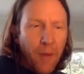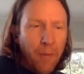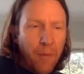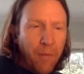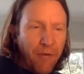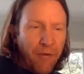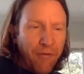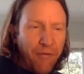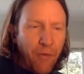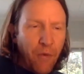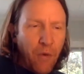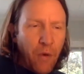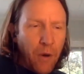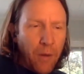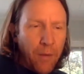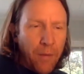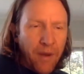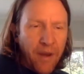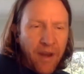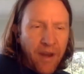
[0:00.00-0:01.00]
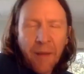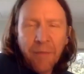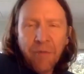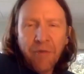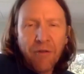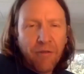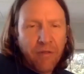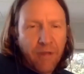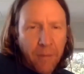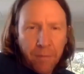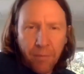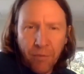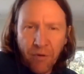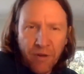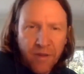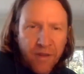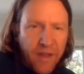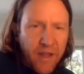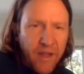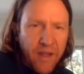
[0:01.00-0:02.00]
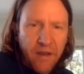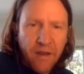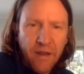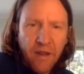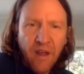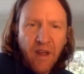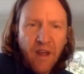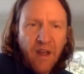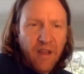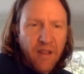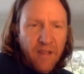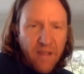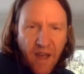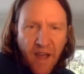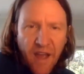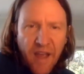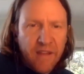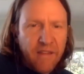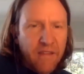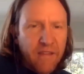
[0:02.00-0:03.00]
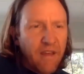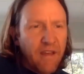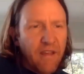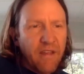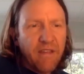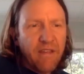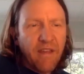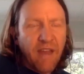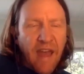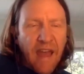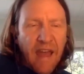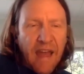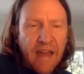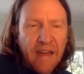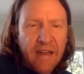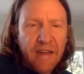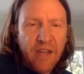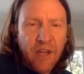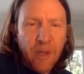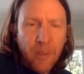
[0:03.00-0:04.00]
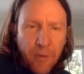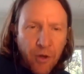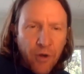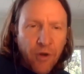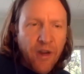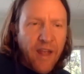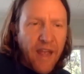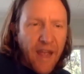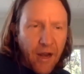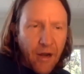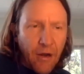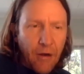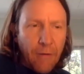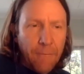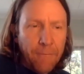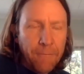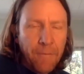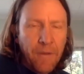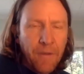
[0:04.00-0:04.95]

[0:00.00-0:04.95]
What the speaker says: before, but an absolutely brilliant scientist and communicator.